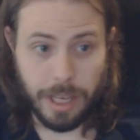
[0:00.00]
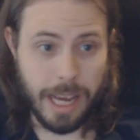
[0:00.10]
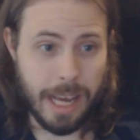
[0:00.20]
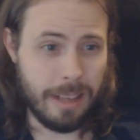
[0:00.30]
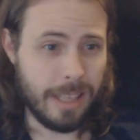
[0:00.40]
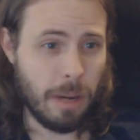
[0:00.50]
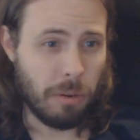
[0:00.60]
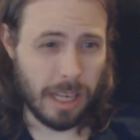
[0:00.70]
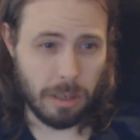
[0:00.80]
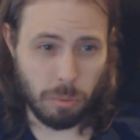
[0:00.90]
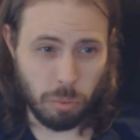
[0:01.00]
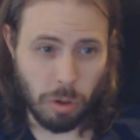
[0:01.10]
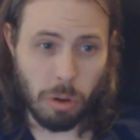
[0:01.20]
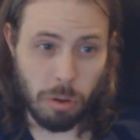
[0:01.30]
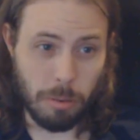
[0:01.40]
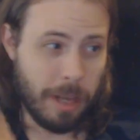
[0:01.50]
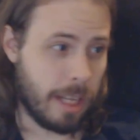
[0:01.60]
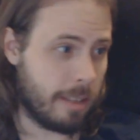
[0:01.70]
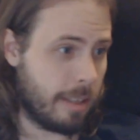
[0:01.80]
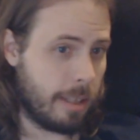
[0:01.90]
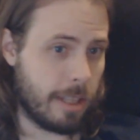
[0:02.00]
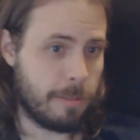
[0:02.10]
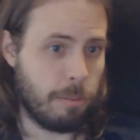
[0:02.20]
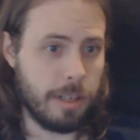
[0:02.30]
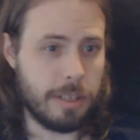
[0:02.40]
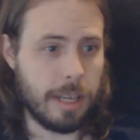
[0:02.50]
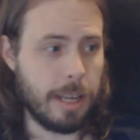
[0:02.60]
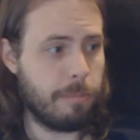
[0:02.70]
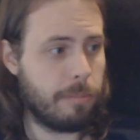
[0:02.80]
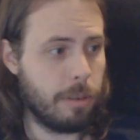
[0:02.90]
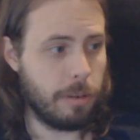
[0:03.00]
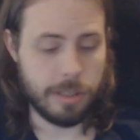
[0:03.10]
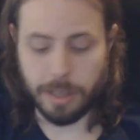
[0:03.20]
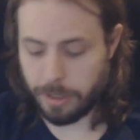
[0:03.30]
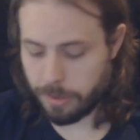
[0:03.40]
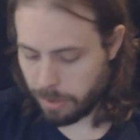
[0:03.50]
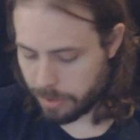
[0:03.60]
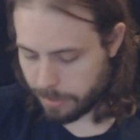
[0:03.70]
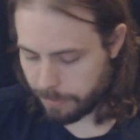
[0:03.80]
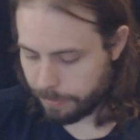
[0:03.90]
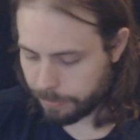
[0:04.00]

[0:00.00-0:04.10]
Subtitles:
yeah, they were on a roll, man, at this point in time. LucasArts was.